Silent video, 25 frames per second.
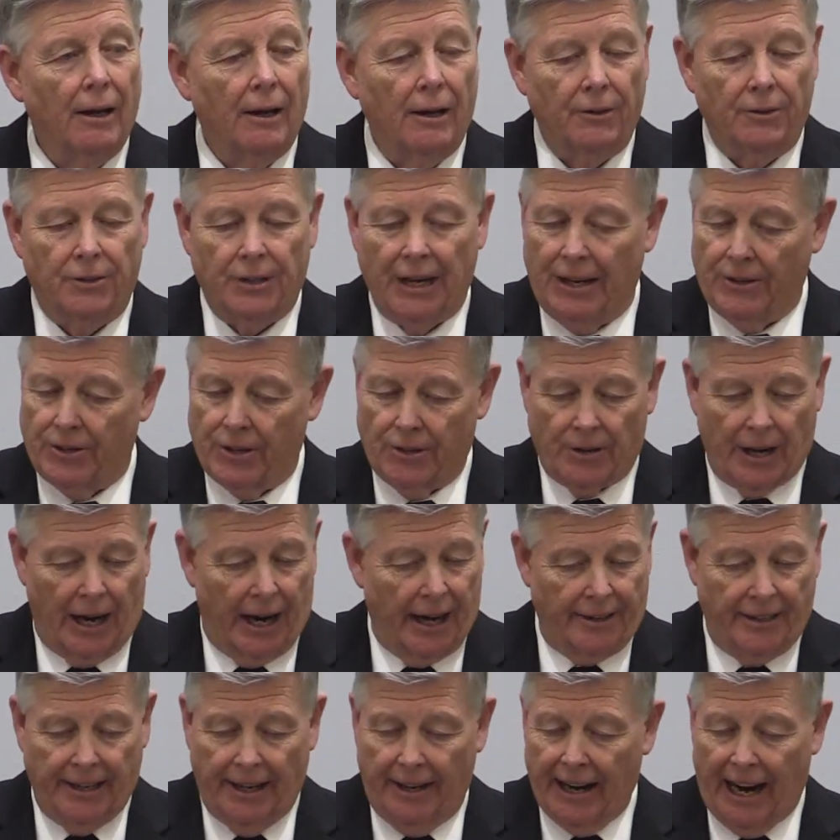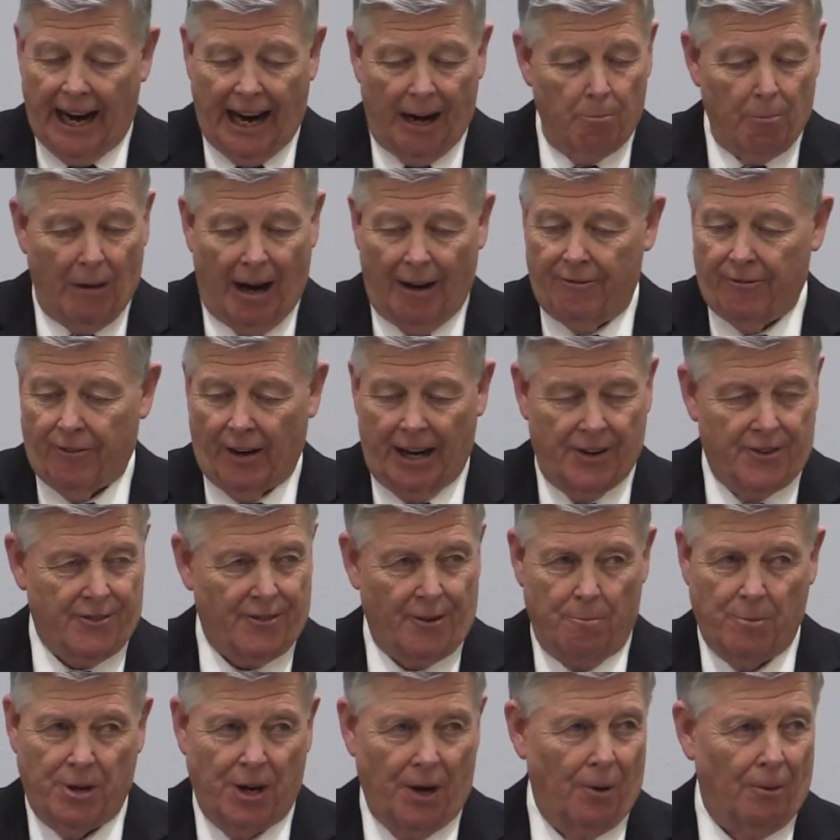Jesus, I didn't hide my face
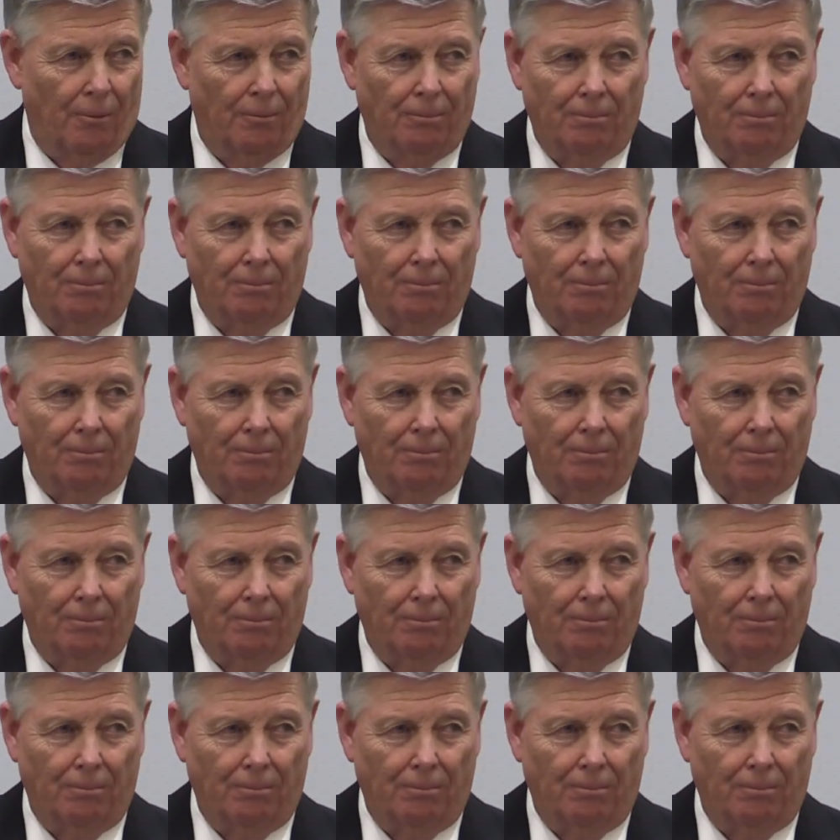from you.